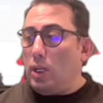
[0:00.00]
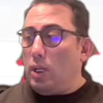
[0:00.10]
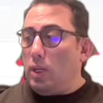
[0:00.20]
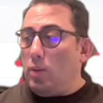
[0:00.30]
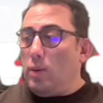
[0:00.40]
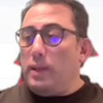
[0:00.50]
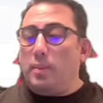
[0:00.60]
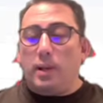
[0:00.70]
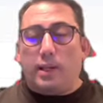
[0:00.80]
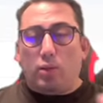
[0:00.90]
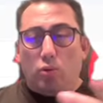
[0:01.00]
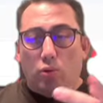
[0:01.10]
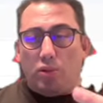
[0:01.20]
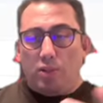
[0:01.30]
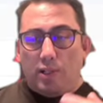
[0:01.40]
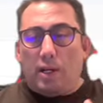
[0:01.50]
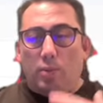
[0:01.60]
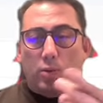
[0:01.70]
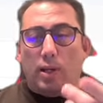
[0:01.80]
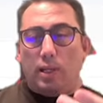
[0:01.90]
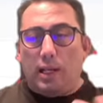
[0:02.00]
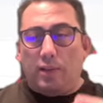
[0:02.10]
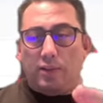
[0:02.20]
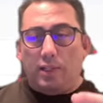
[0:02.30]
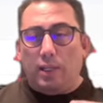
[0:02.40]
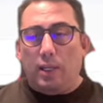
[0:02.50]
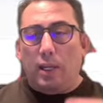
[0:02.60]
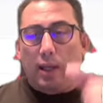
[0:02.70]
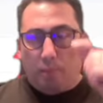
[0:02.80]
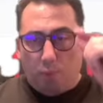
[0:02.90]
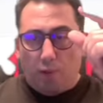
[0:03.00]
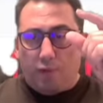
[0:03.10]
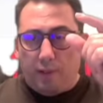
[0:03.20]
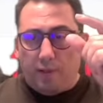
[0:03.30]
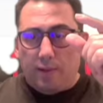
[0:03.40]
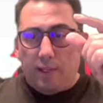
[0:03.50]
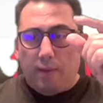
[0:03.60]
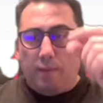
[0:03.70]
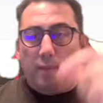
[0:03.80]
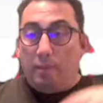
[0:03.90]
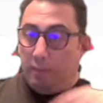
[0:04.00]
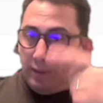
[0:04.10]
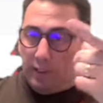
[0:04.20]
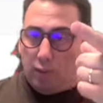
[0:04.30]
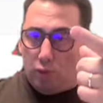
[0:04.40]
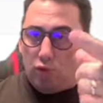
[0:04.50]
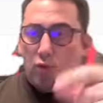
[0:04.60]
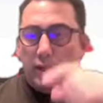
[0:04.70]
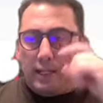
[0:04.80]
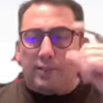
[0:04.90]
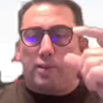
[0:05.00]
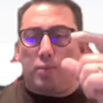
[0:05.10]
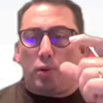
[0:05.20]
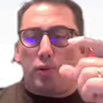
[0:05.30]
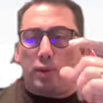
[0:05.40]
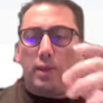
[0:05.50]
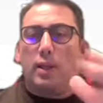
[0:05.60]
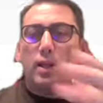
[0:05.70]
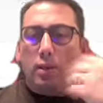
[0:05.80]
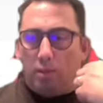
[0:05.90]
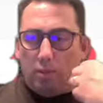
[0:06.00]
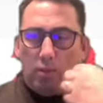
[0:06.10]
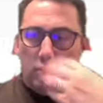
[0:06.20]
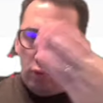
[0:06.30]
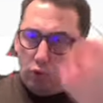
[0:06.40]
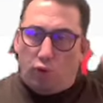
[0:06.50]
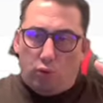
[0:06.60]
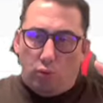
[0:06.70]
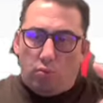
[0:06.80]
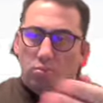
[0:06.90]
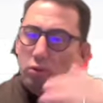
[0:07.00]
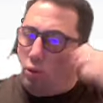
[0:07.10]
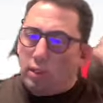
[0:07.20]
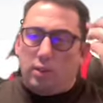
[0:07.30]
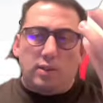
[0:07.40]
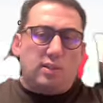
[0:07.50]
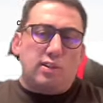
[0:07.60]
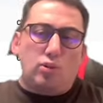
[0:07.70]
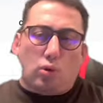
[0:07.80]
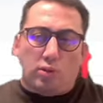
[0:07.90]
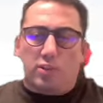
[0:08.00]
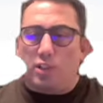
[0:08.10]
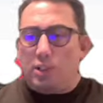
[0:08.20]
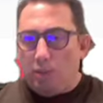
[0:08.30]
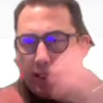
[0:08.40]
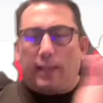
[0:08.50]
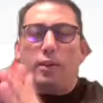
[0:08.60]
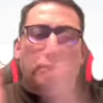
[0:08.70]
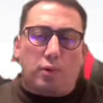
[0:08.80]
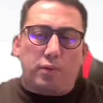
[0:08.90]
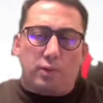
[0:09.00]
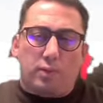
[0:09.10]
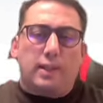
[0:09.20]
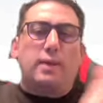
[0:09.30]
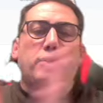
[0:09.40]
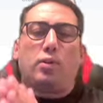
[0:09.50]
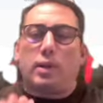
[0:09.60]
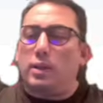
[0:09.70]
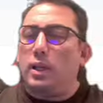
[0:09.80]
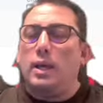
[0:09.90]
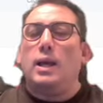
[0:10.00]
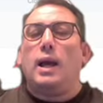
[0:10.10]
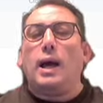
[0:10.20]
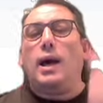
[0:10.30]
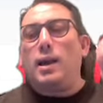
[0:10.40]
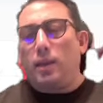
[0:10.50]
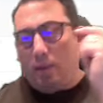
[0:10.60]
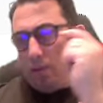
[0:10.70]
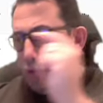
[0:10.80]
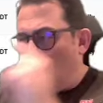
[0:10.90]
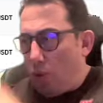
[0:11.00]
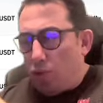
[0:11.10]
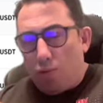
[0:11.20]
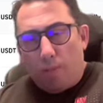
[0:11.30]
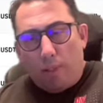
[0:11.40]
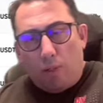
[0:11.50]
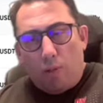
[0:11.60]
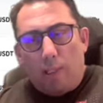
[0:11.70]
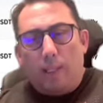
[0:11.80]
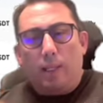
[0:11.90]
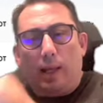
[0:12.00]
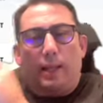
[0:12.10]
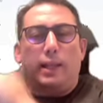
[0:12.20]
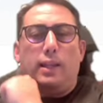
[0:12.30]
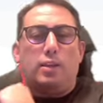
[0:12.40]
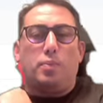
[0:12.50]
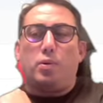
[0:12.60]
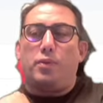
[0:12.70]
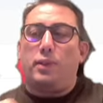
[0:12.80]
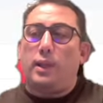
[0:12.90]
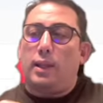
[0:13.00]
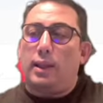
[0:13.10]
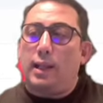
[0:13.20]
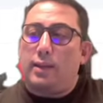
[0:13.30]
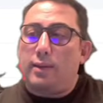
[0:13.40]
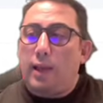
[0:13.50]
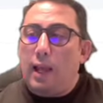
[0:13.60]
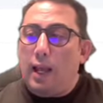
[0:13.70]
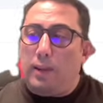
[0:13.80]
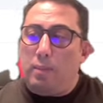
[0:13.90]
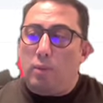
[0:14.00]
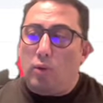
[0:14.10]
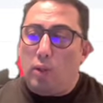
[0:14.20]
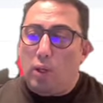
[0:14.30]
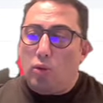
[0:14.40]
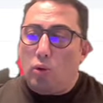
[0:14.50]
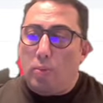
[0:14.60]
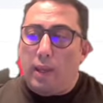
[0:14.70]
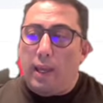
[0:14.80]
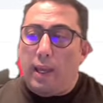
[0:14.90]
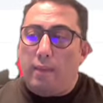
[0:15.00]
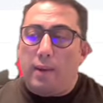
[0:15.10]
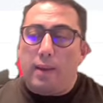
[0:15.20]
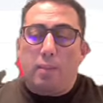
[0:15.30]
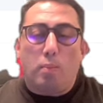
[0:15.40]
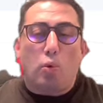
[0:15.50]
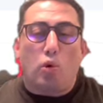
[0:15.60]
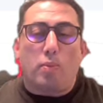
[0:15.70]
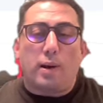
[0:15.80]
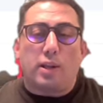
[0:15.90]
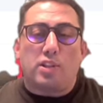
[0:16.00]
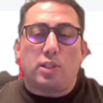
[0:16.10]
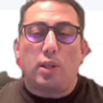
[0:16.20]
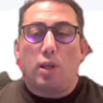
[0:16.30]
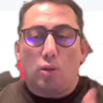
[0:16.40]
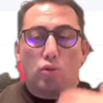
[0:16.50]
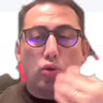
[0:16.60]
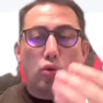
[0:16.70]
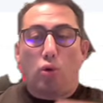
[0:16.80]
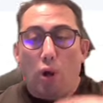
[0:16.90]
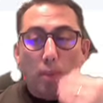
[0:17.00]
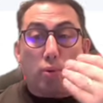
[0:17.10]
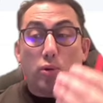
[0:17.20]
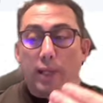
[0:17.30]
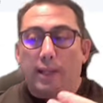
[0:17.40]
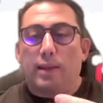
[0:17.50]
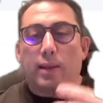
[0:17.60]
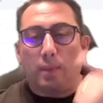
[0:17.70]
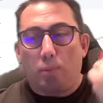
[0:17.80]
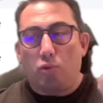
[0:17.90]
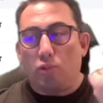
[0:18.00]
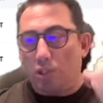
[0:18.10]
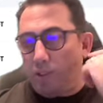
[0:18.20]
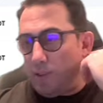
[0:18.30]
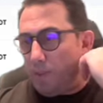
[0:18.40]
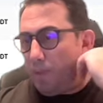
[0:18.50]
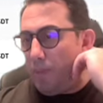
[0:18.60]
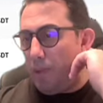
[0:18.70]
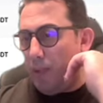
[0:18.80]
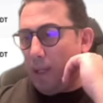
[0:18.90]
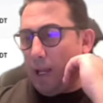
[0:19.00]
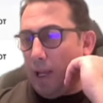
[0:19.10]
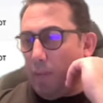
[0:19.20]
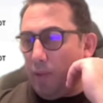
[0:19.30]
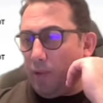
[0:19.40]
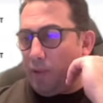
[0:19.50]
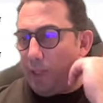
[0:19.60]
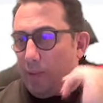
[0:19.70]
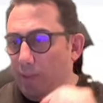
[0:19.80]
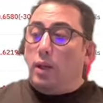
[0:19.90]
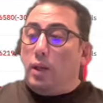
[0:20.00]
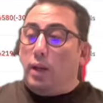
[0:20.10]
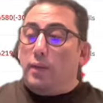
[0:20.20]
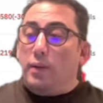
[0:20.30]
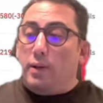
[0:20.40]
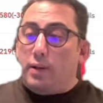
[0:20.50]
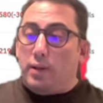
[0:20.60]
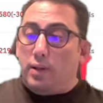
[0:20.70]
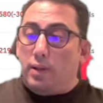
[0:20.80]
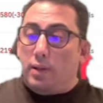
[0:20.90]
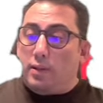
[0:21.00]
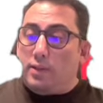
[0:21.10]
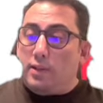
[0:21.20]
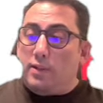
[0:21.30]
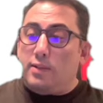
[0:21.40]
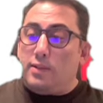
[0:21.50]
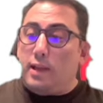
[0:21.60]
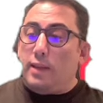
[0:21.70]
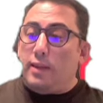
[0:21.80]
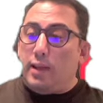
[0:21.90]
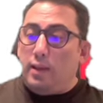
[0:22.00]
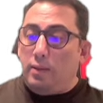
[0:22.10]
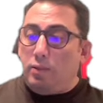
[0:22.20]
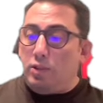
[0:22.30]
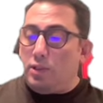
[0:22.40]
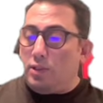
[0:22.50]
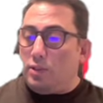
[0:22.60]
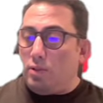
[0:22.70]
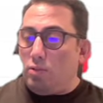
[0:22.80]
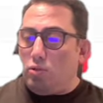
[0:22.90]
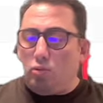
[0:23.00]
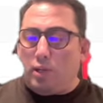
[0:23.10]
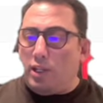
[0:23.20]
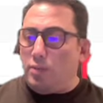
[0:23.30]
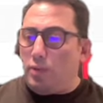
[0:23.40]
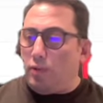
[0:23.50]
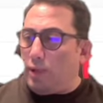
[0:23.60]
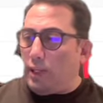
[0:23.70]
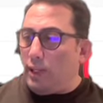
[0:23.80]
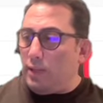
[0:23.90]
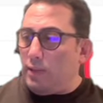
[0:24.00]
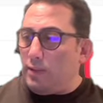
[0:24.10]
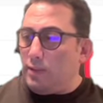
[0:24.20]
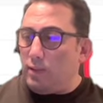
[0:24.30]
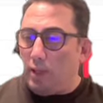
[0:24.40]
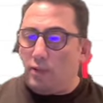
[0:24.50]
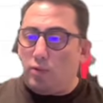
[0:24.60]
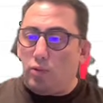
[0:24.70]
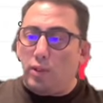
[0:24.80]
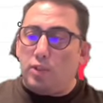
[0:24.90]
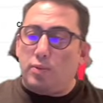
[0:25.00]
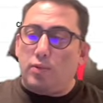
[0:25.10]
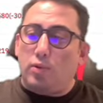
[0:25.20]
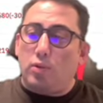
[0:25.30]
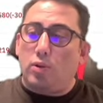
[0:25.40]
when the market conditions come well, I see profit. But I told you when I see profit, or you, you this is your decision. Get the profit, whatever that. I closed manually and get the profit. Let help him to may have a more margin to protect the positions in IP3. However, since that day, which is uh, two days before, I guess, yes, two days before,